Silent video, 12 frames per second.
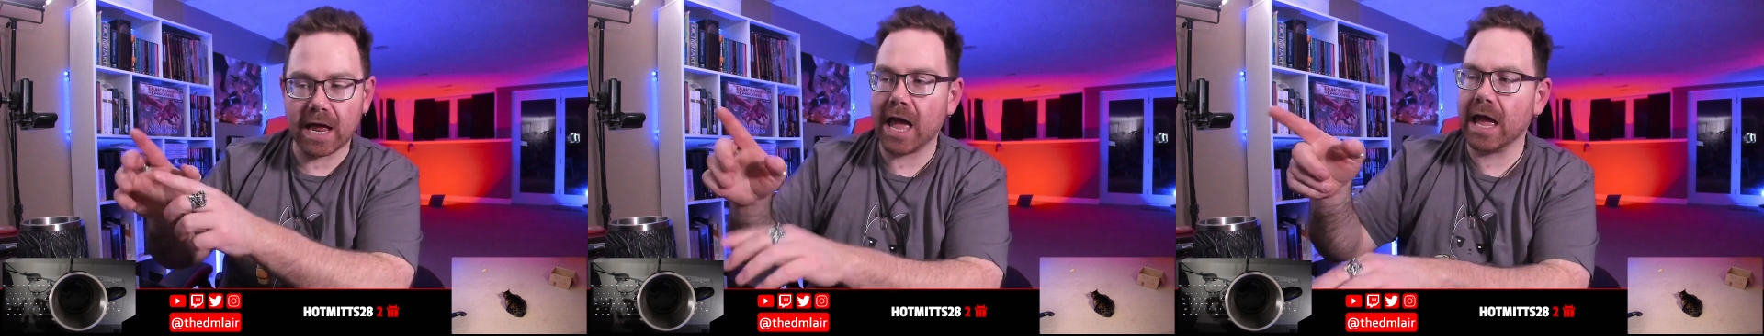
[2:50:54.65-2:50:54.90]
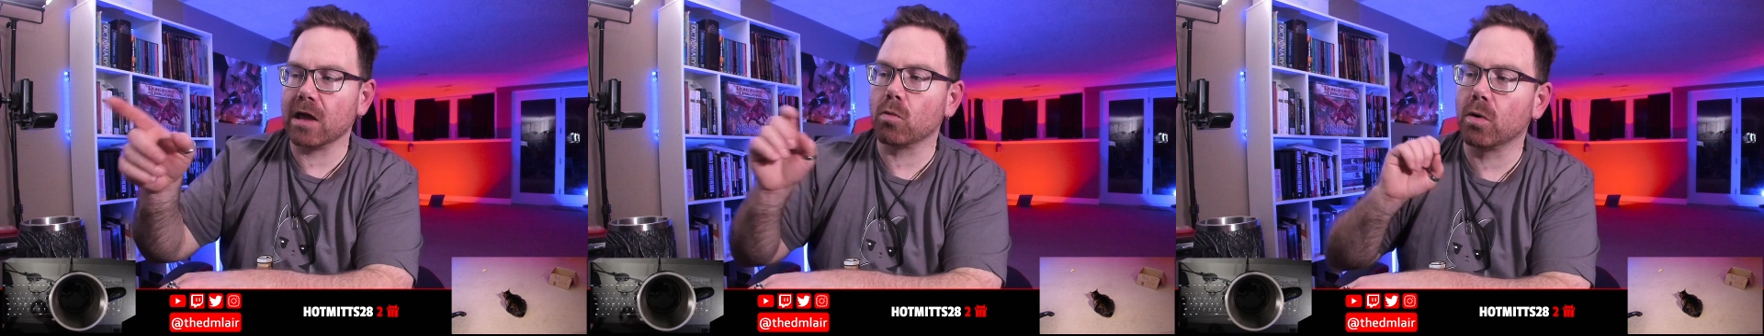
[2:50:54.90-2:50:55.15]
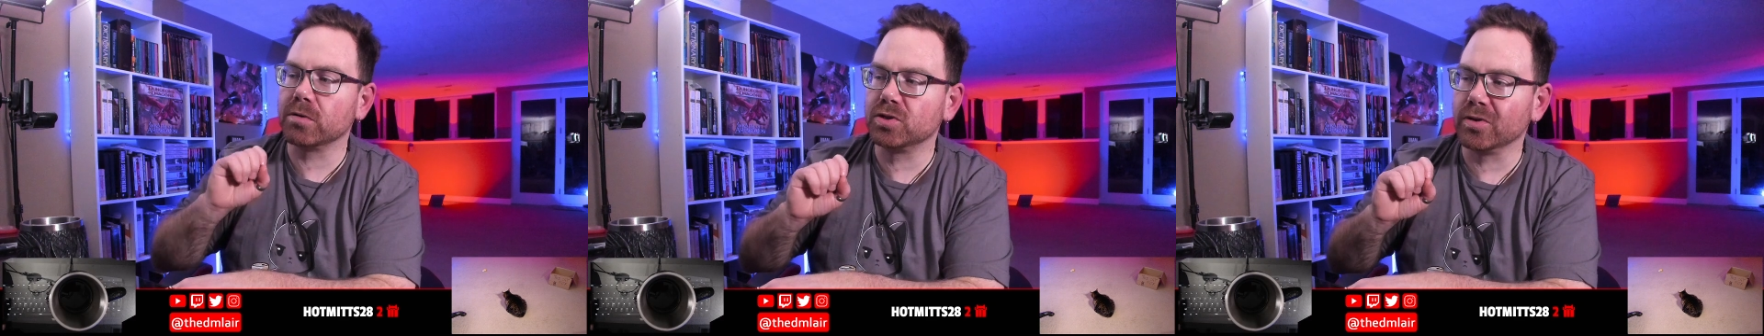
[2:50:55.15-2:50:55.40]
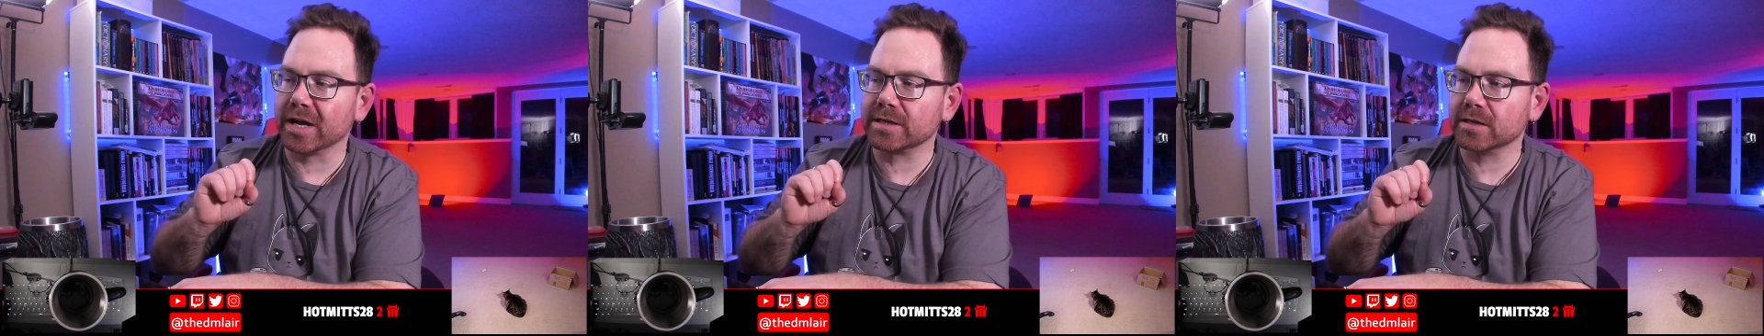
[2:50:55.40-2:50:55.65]
hey, what would you
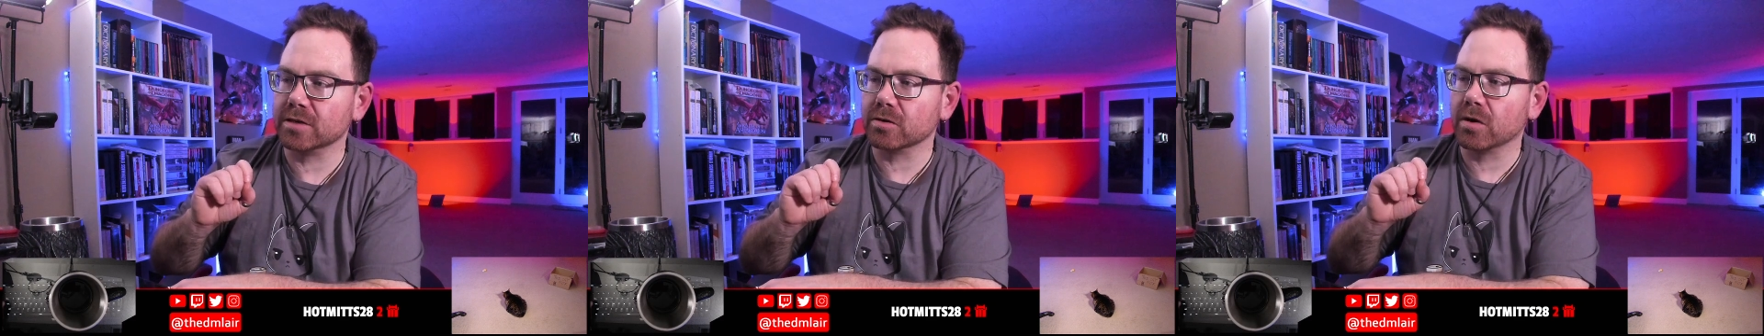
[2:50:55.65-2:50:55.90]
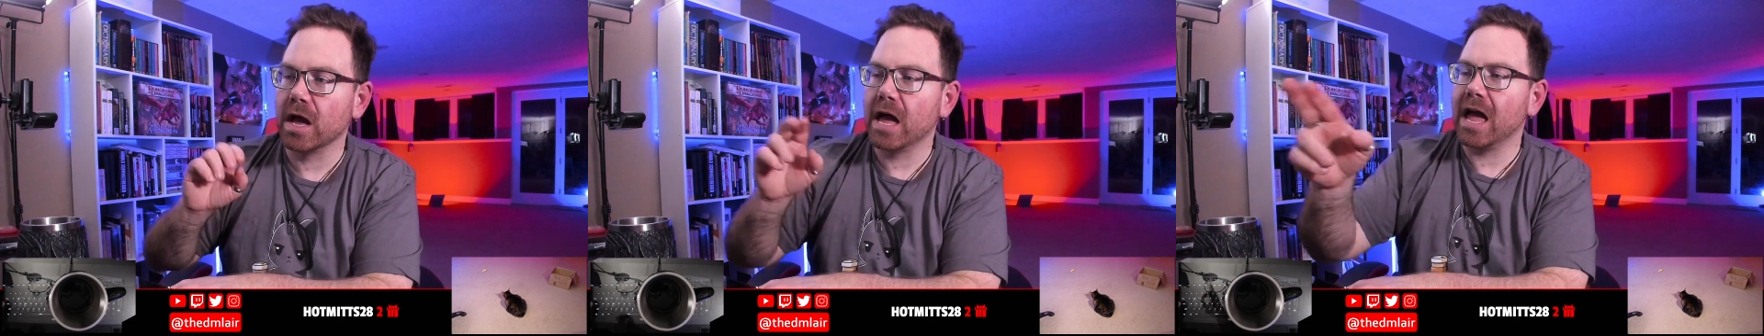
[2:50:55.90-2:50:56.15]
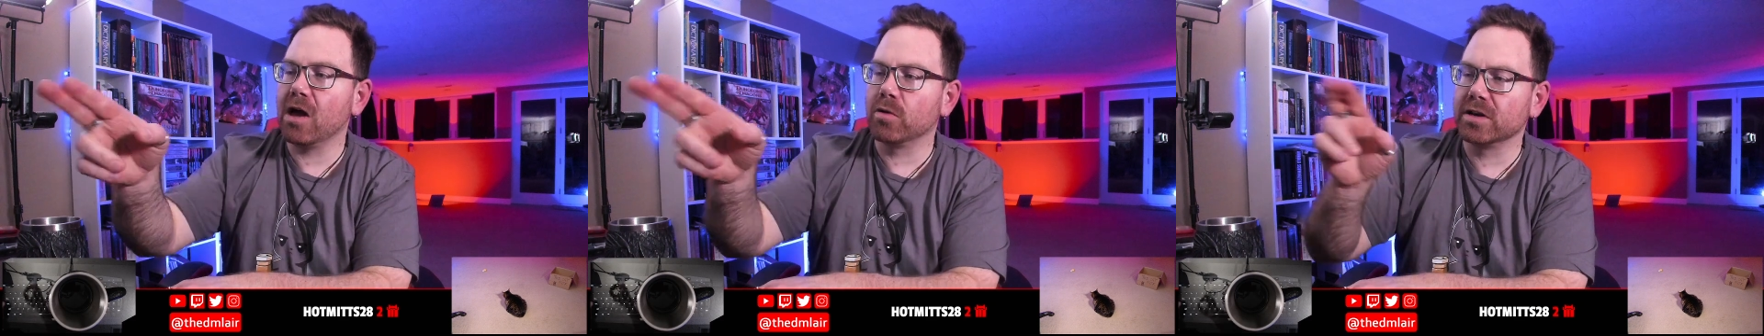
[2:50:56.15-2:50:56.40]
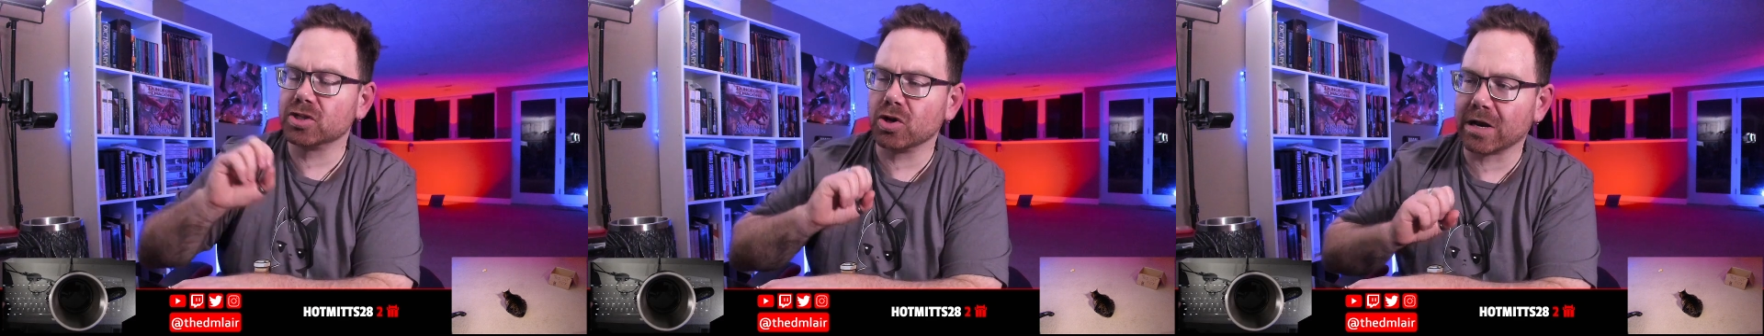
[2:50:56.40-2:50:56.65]
like to do? Hey, what
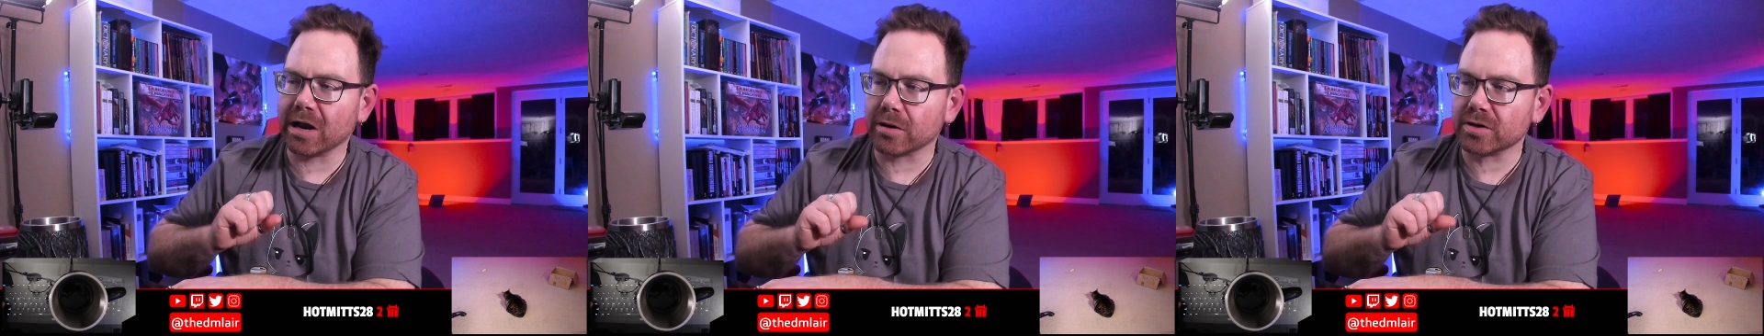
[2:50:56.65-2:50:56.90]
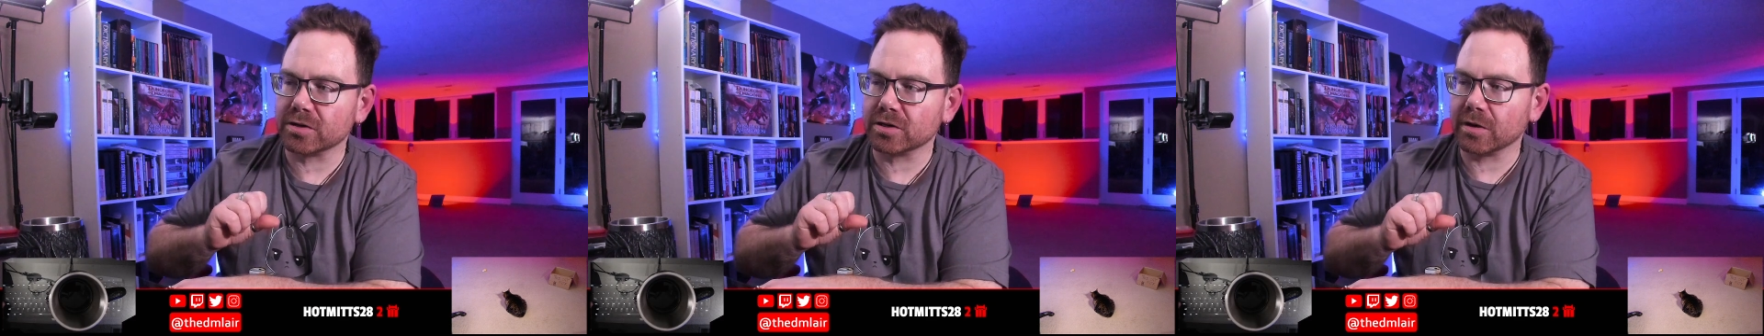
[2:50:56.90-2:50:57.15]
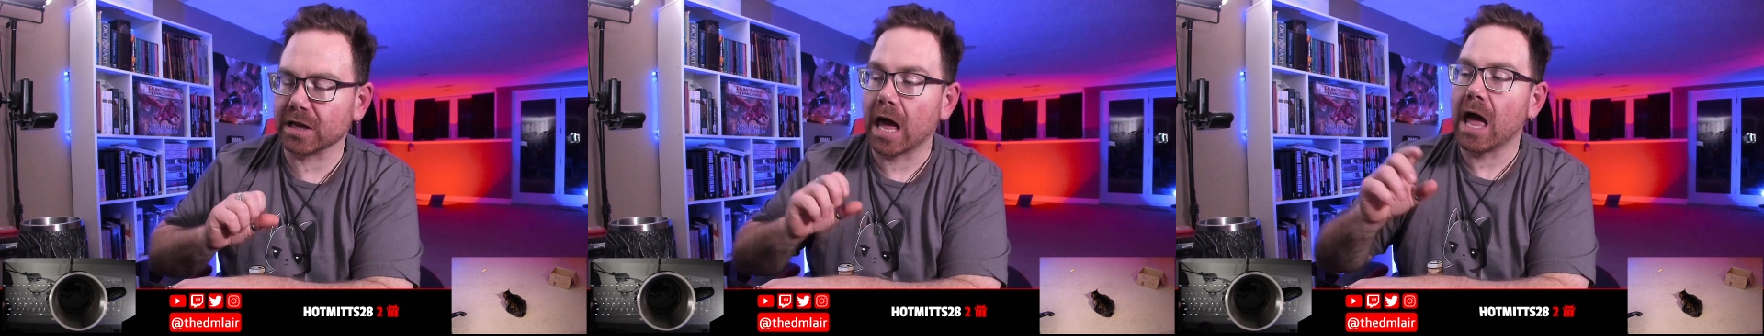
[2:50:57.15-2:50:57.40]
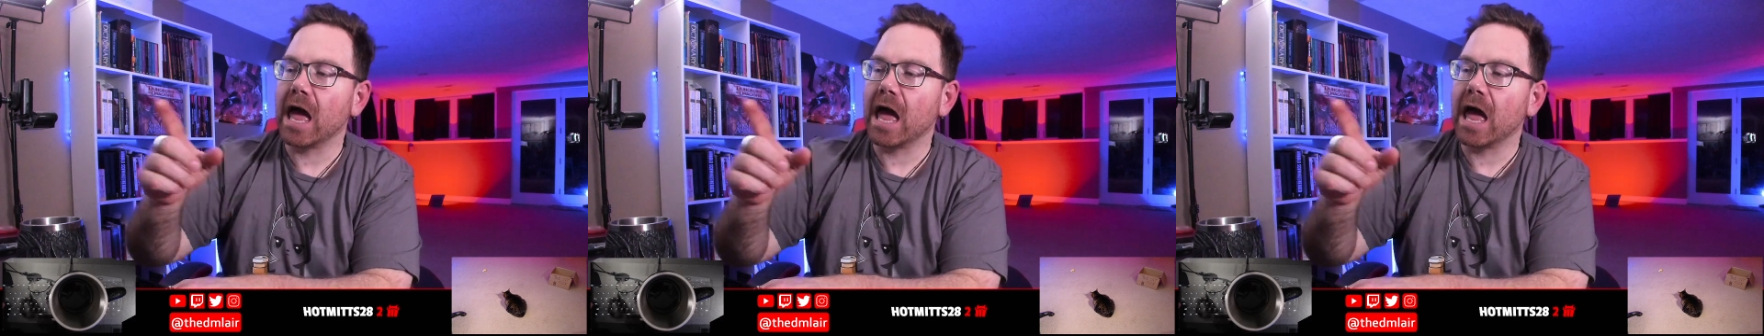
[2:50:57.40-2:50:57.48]
is your character doing?